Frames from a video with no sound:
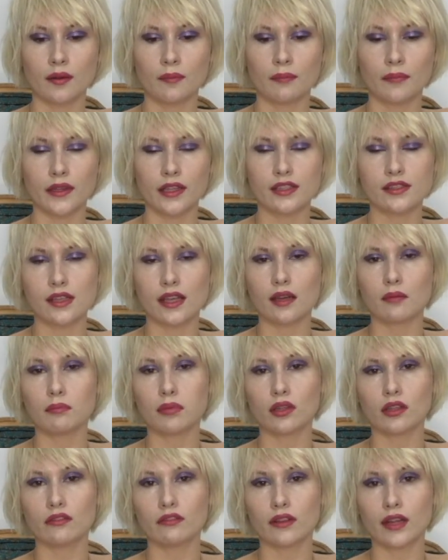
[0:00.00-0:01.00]

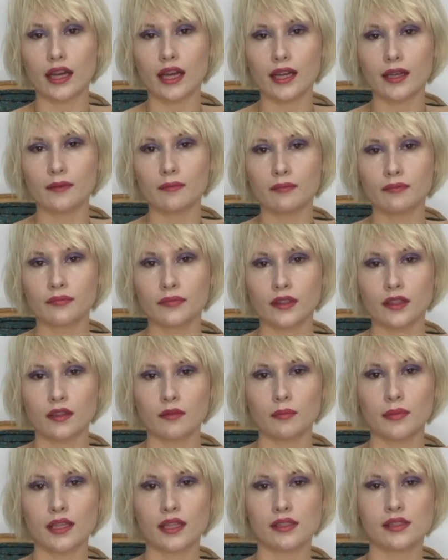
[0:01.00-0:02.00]
example of that,
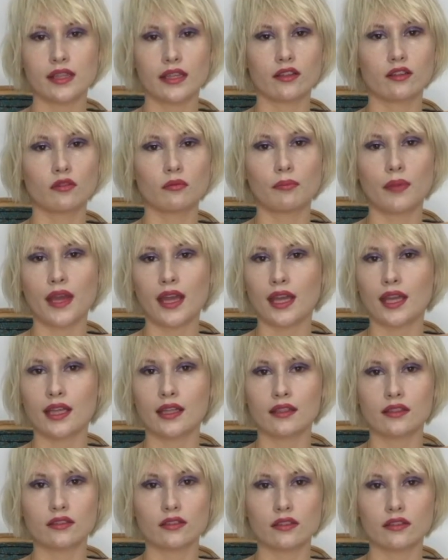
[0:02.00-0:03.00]
because they don't
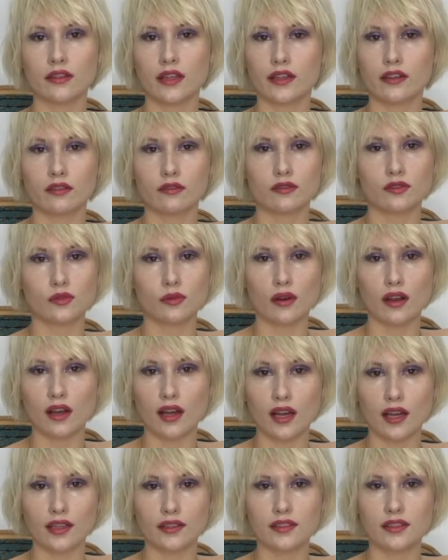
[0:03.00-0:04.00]
paint or they don't
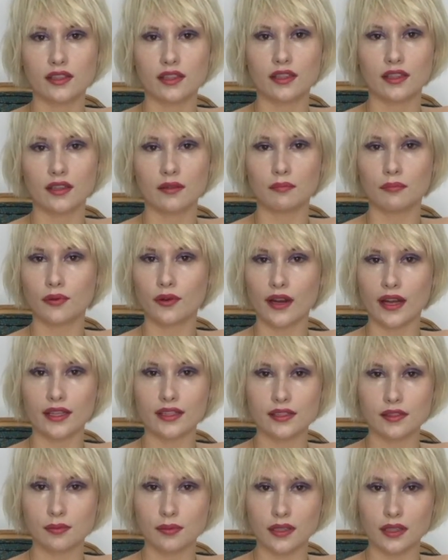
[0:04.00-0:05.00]
draw to
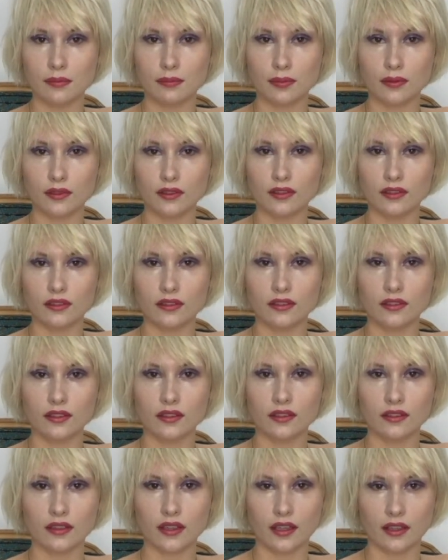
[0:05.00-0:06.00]
impress people.
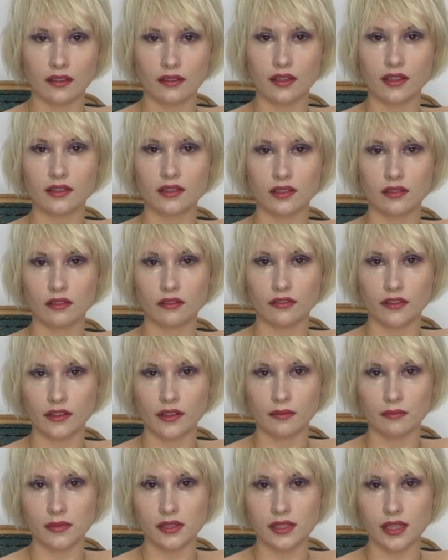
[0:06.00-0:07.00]
They do it for
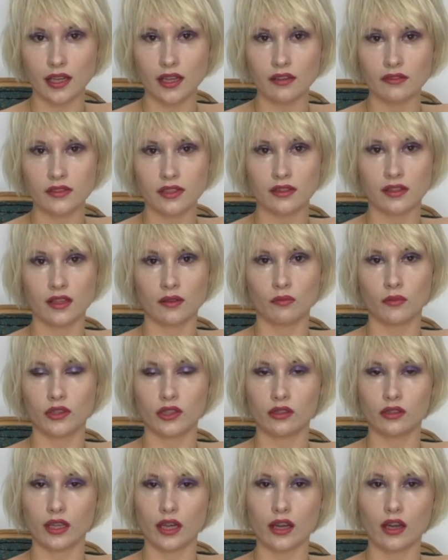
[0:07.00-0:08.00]
themselves, and then when
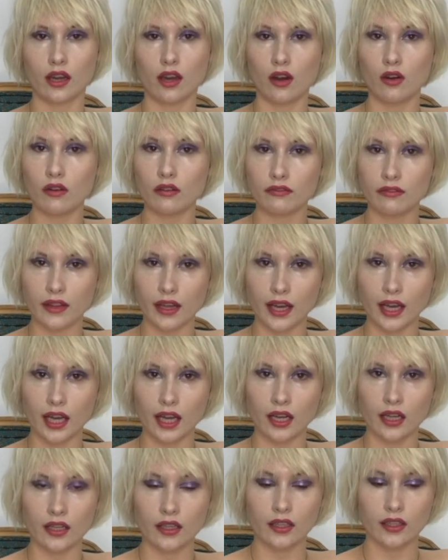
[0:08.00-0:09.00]
you let go of
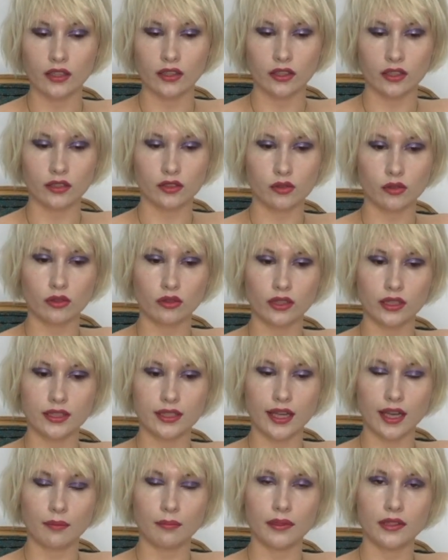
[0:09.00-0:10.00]
that, you can truly
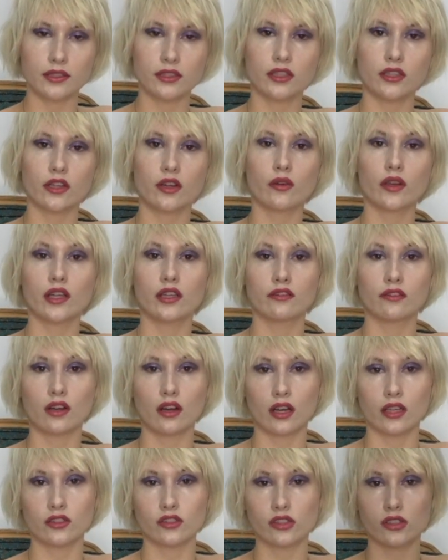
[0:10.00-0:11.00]
tap into your creative
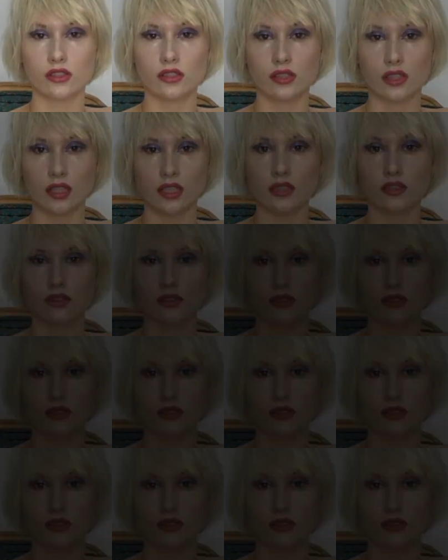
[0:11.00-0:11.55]
consciousness.